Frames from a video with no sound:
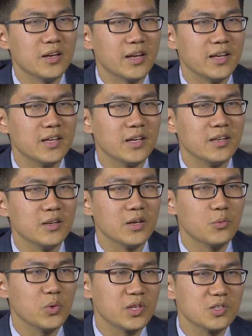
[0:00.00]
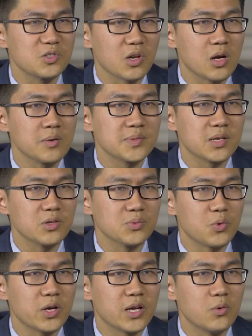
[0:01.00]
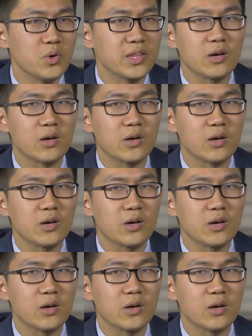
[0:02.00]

and with the startups I was working with,